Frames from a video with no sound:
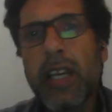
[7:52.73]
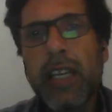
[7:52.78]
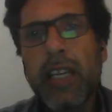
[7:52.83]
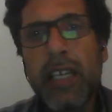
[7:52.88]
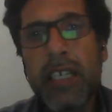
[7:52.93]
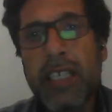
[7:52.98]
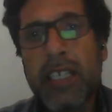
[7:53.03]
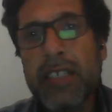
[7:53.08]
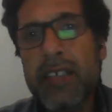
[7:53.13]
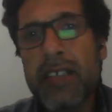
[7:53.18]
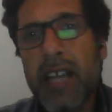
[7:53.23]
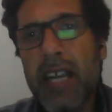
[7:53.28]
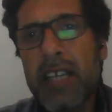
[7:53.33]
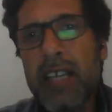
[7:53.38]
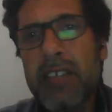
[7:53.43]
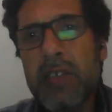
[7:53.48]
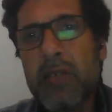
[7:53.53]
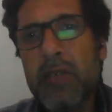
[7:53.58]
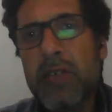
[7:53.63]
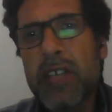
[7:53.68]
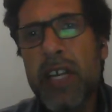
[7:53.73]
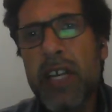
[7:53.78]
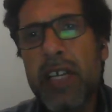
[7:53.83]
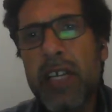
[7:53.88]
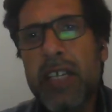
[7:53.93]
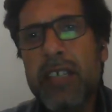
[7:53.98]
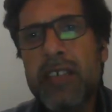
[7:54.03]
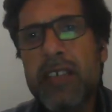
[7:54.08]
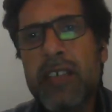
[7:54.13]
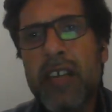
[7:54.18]
He decides to
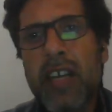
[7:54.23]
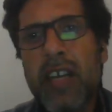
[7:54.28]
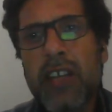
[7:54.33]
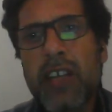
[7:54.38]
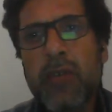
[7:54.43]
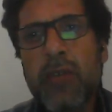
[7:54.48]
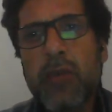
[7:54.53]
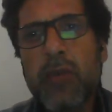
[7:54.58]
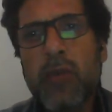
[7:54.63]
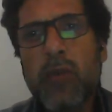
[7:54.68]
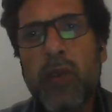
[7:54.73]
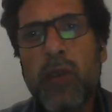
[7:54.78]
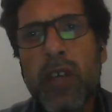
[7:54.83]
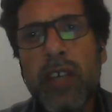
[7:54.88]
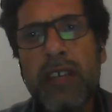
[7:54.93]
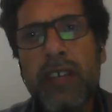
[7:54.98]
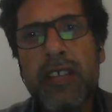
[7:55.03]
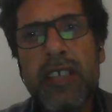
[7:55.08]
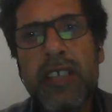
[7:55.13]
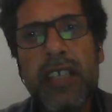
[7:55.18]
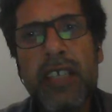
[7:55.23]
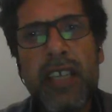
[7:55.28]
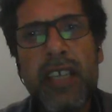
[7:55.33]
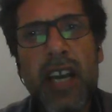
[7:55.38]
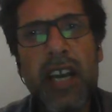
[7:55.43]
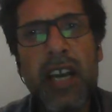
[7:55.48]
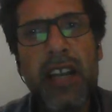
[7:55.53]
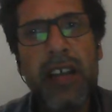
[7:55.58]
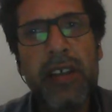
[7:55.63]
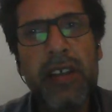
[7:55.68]
send his son to
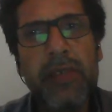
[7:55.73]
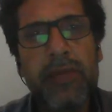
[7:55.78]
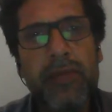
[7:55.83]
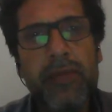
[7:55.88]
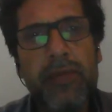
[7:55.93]
Syriana,